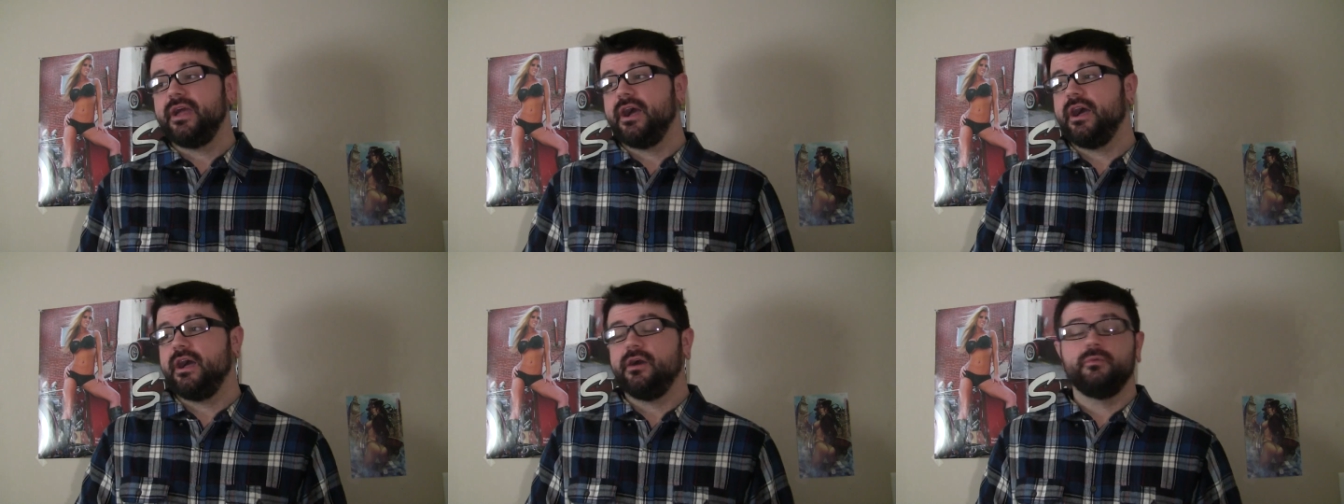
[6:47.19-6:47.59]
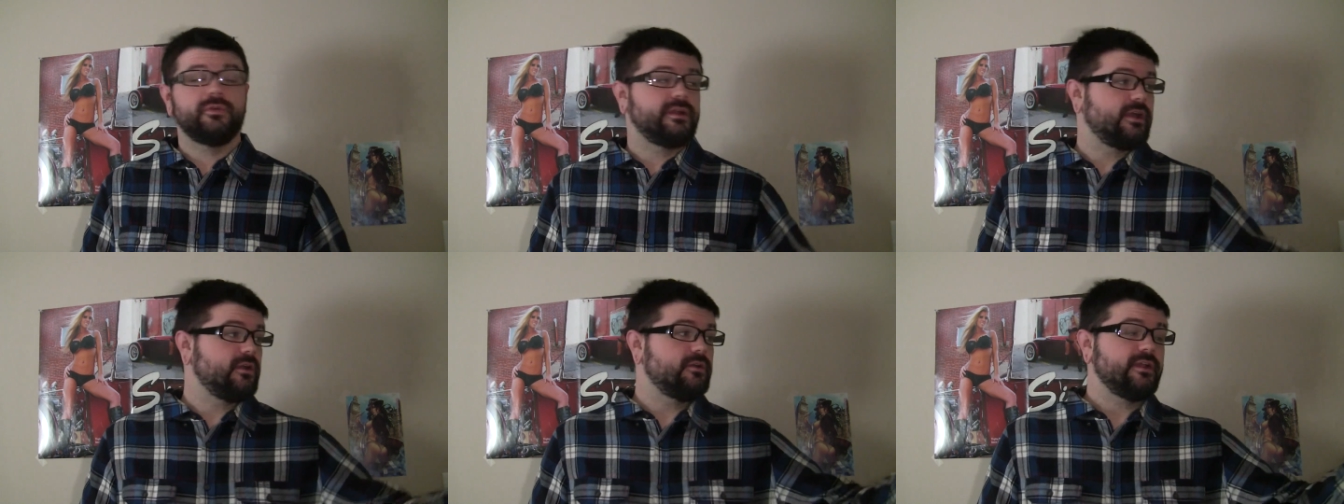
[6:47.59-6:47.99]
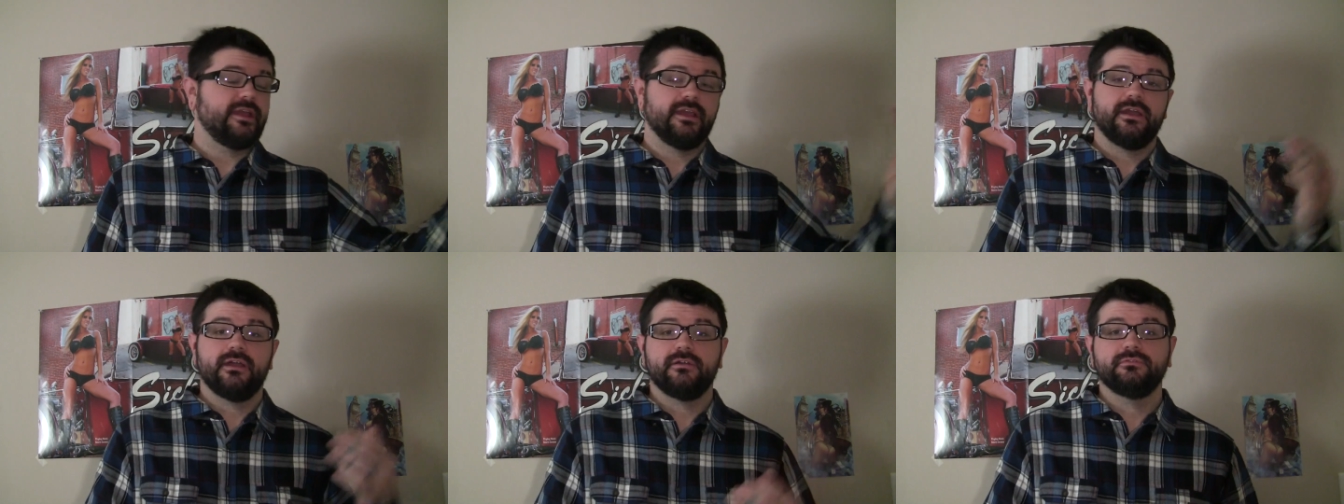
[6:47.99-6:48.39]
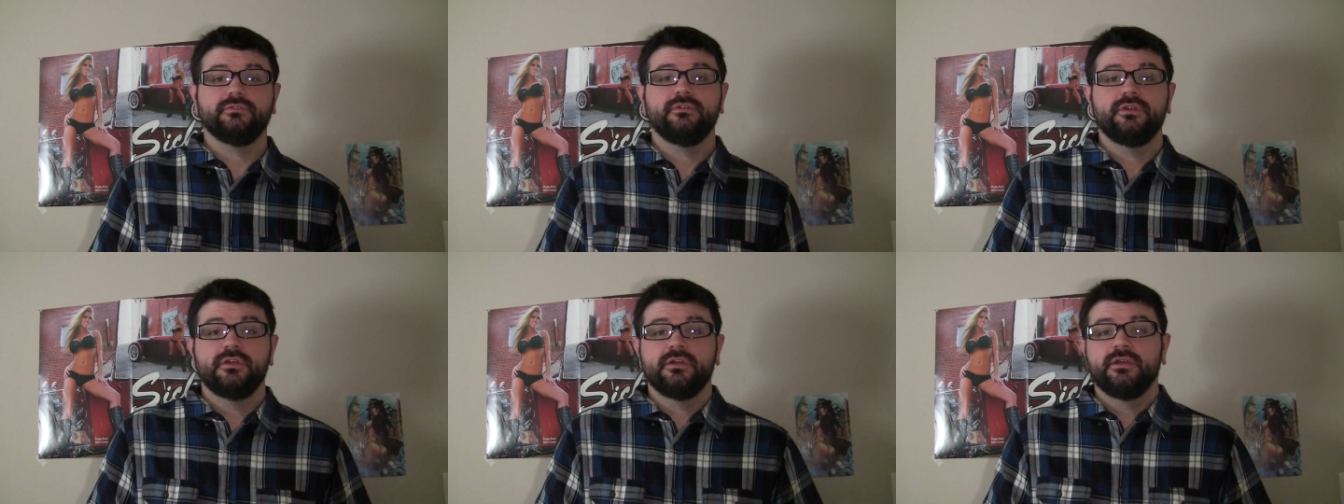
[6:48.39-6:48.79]
Uh, when I go and hang out
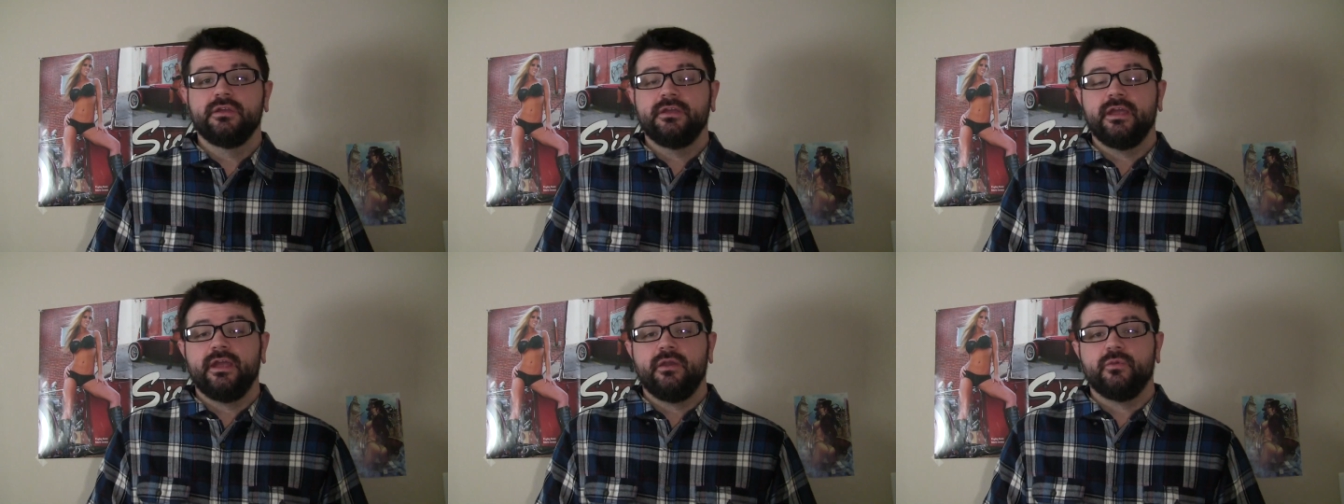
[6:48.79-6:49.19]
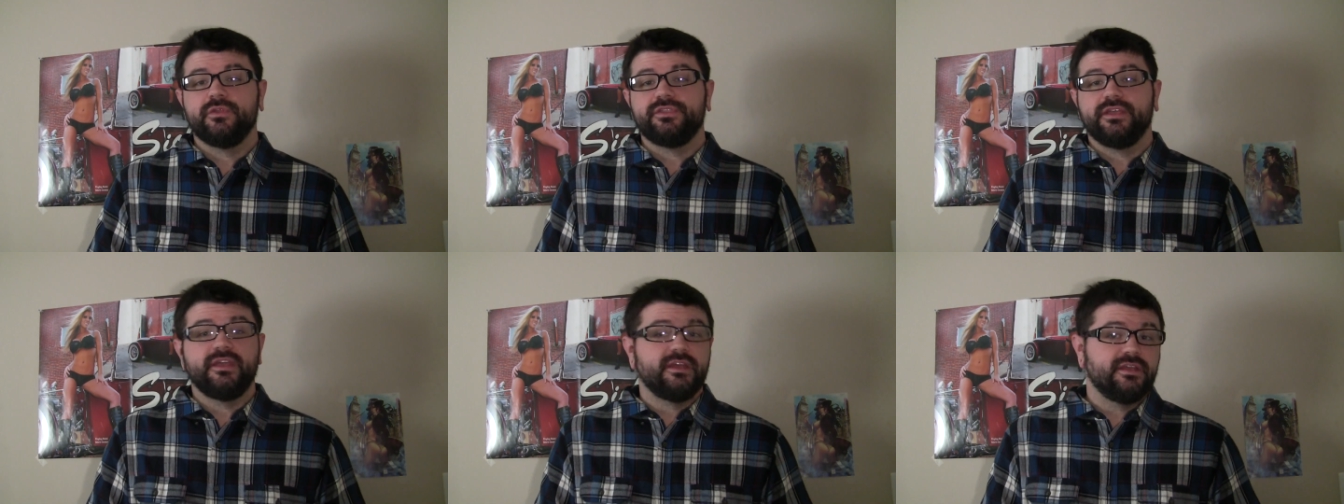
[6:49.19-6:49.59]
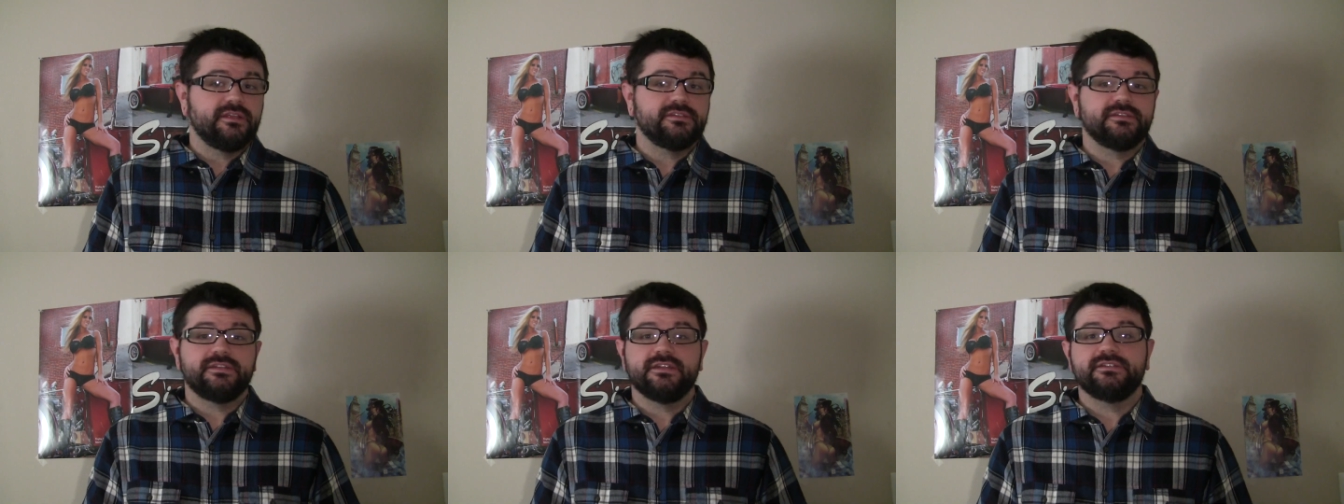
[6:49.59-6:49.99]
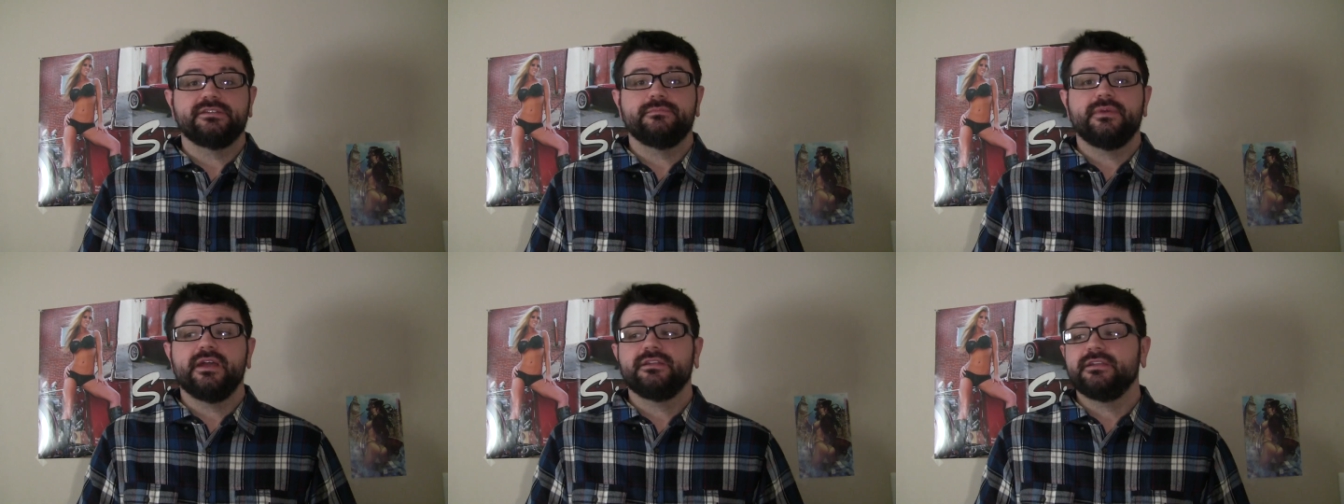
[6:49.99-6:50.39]
with the kids and teach
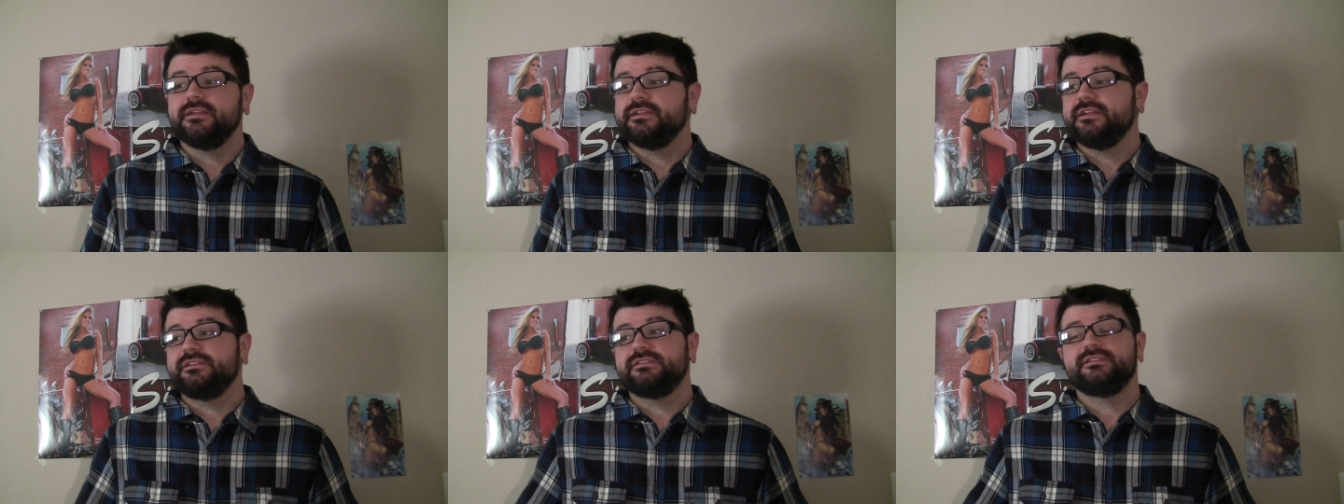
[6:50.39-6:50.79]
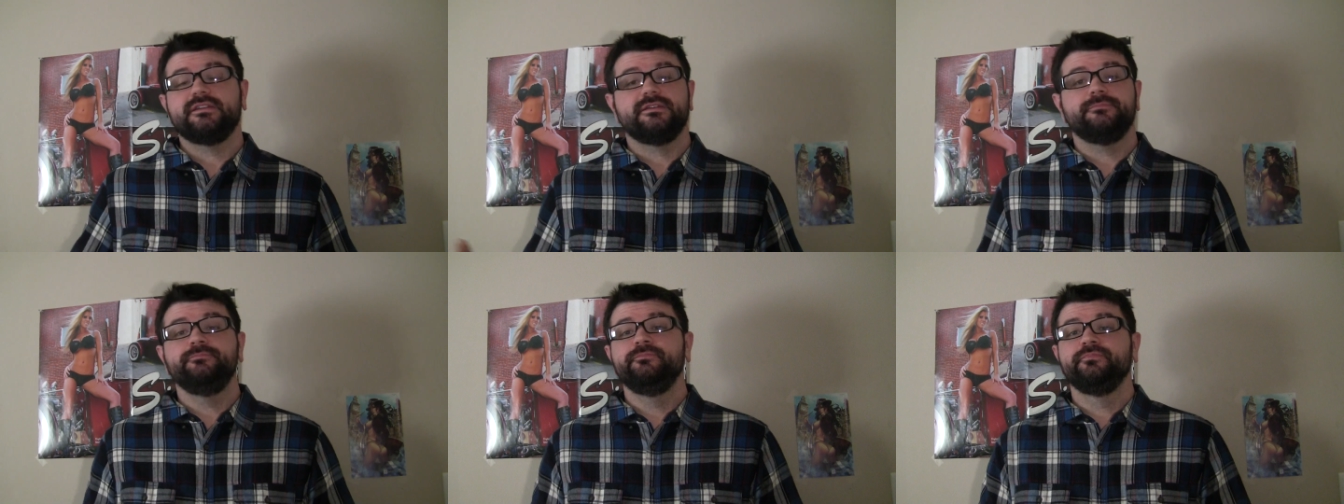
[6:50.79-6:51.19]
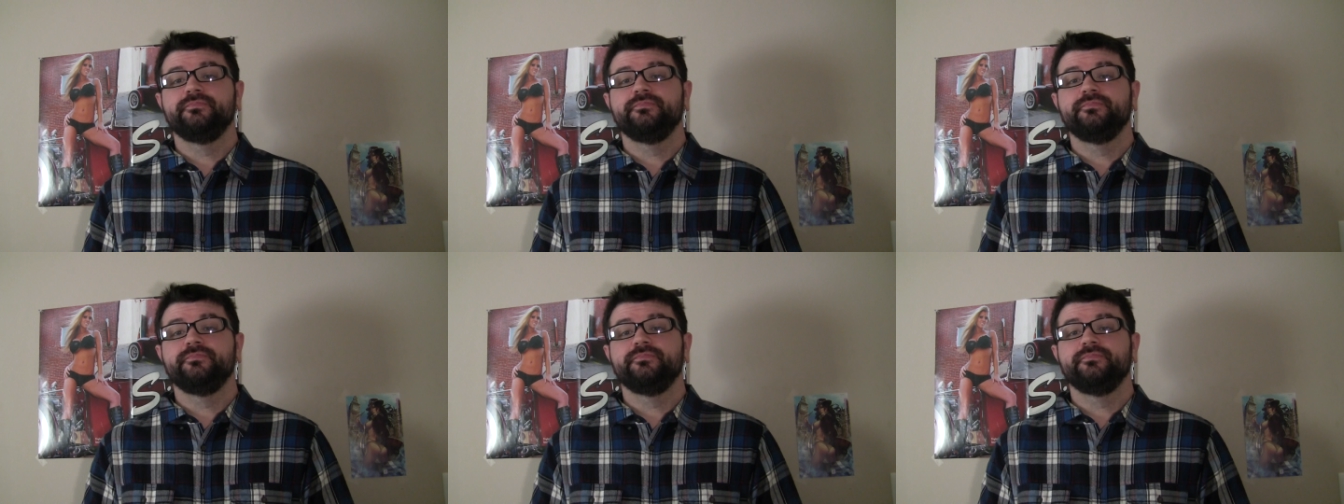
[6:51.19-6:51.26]
them acting, they just see